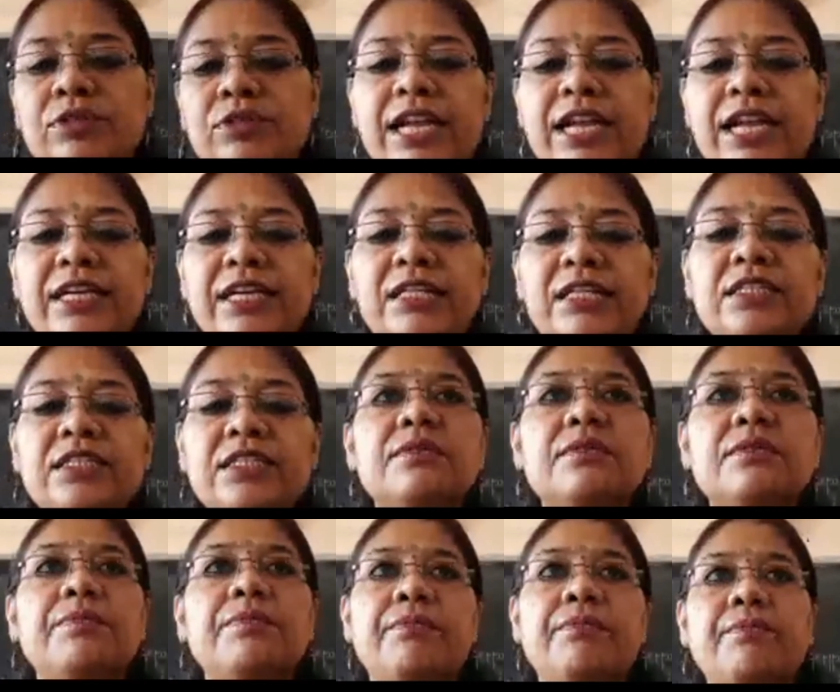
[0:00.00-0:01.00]
so that is
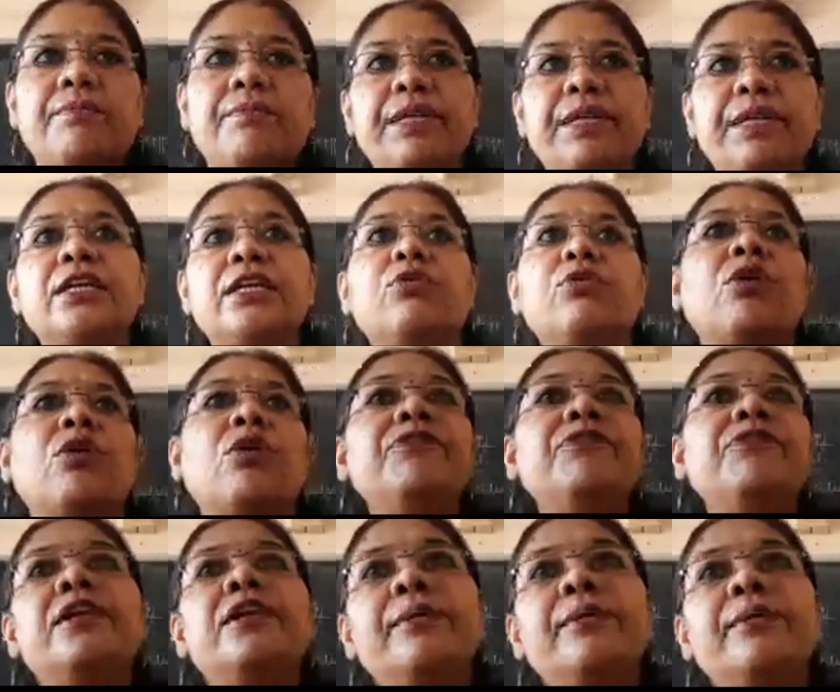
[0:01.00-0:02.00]
the basic
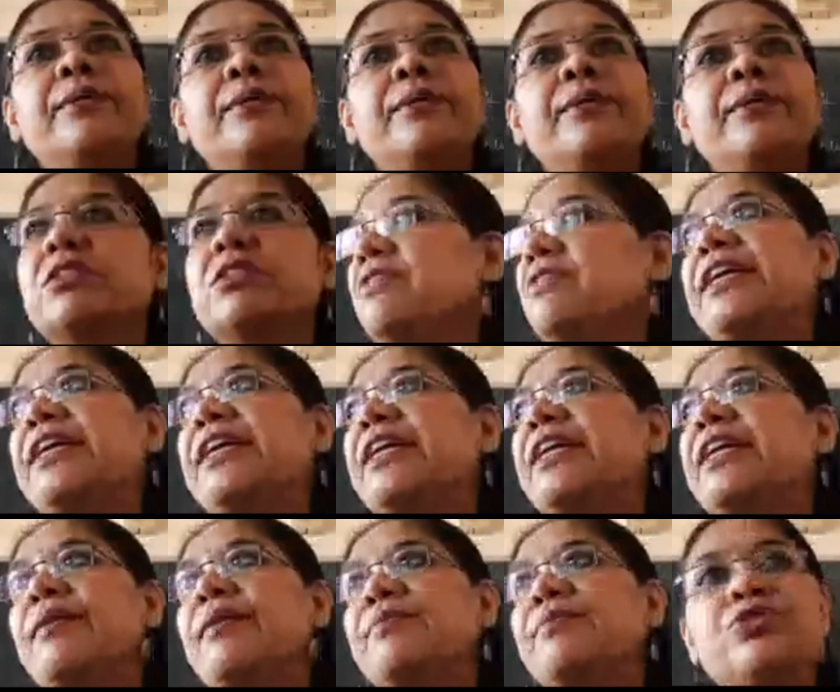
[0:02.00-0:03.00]
role of
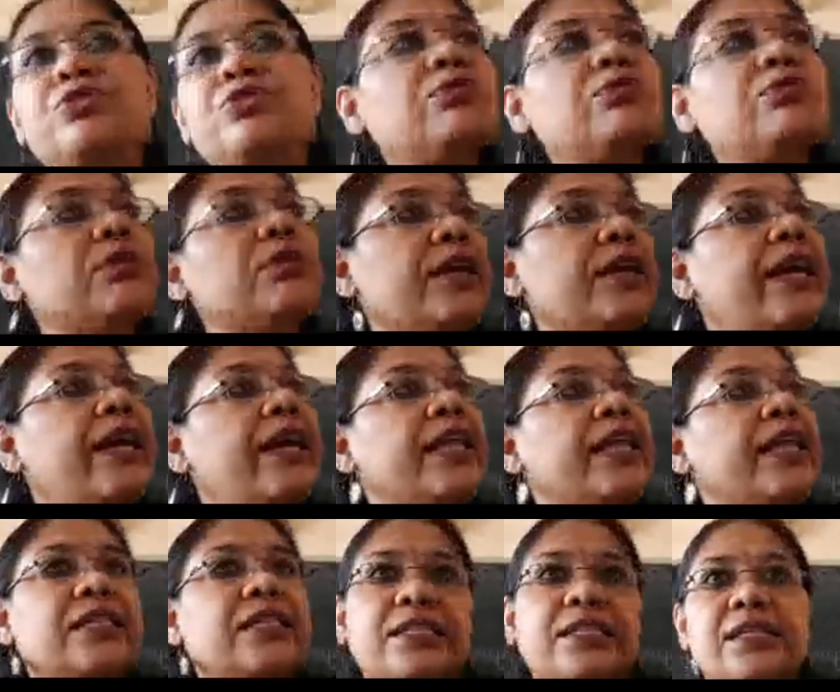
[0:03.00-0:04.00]
democracy when it
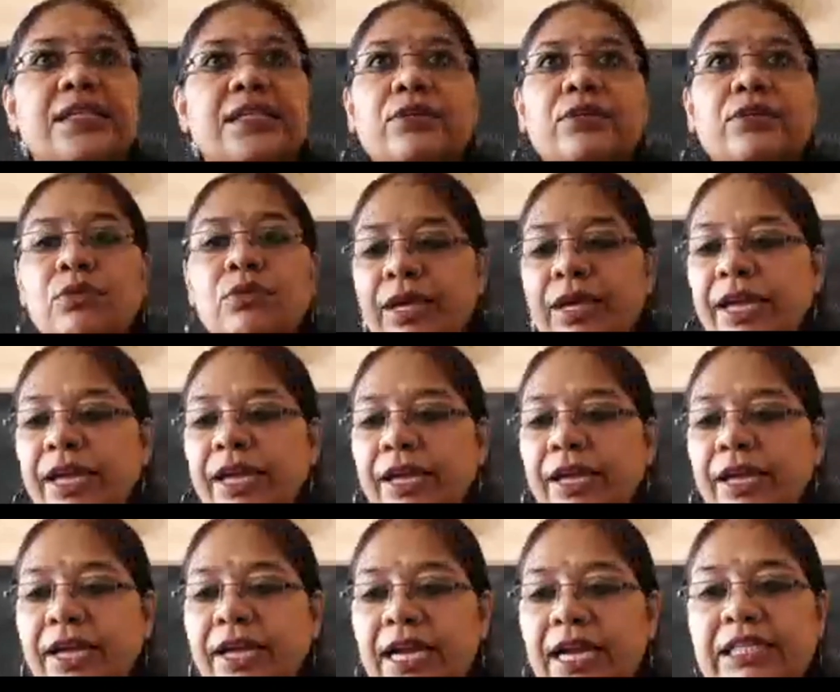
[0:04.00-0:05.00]
comes to,
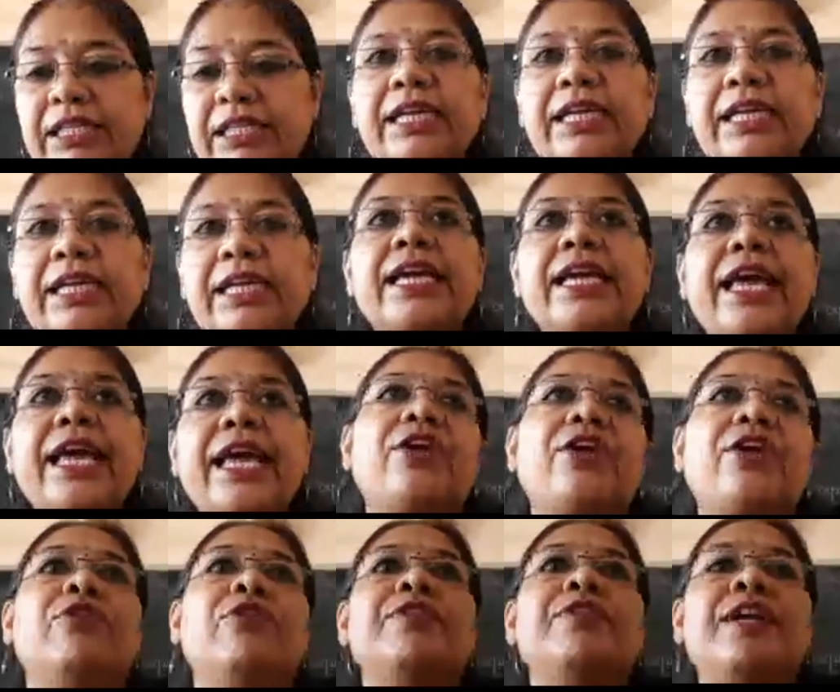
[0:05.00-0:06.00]
okay, and taking
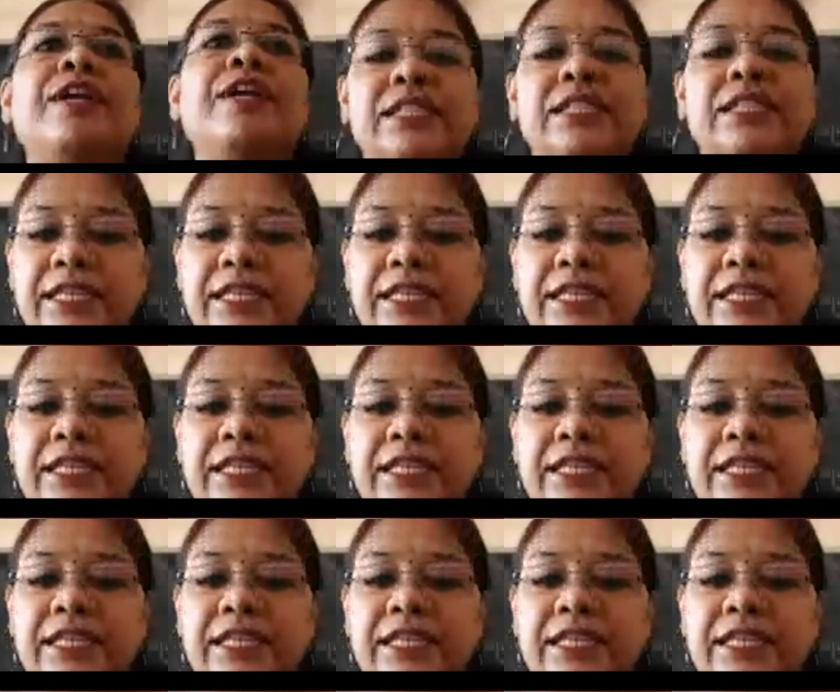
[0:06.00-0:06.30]
care of their